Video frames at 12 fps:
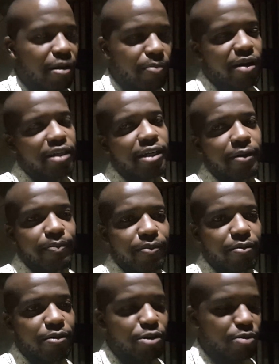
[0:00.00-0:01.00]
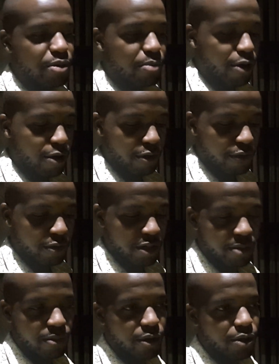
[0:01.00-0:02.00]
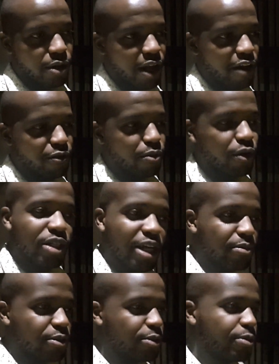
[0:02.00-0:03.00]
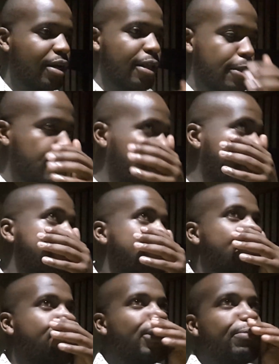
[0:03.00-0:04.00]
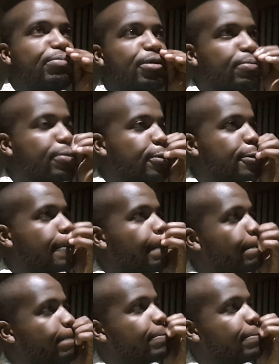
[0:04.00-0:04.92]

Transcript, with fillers: the better. You'll be more comfortable, you'll have more time to do other things, meet people,